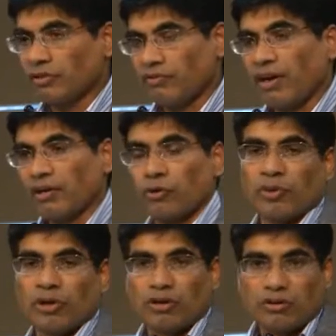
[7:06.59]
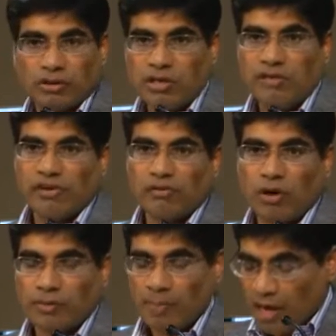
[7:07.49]
In fact, you belong to the evil
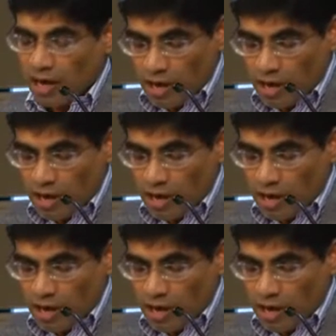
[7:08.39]
one.